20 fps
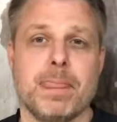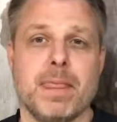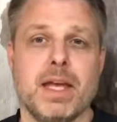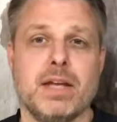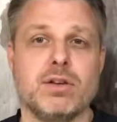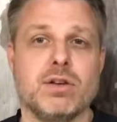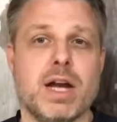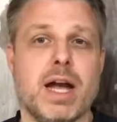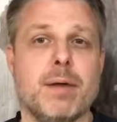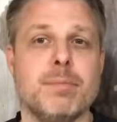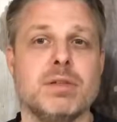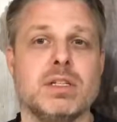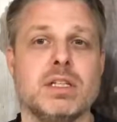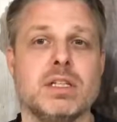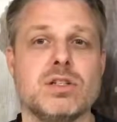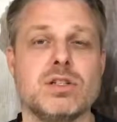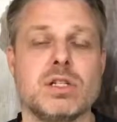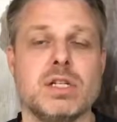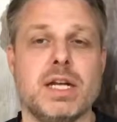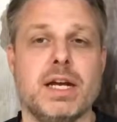and your
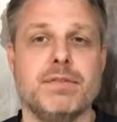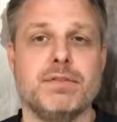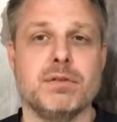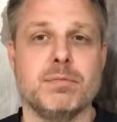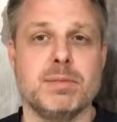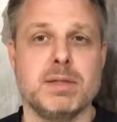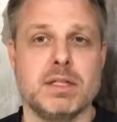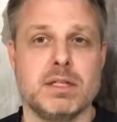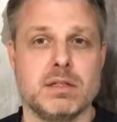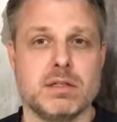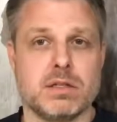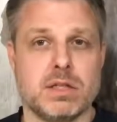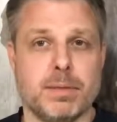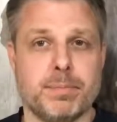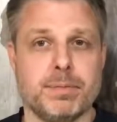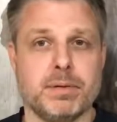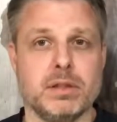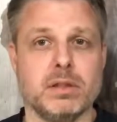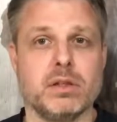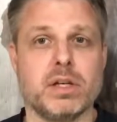ammunition have to be in a
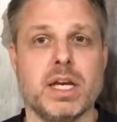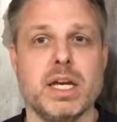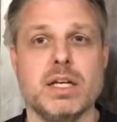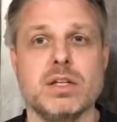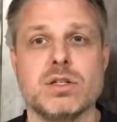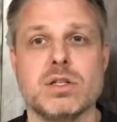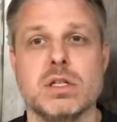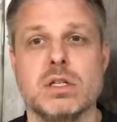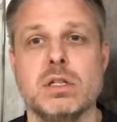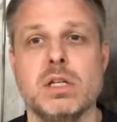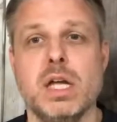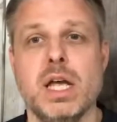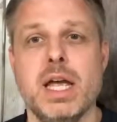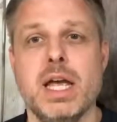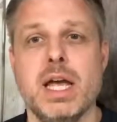separate location.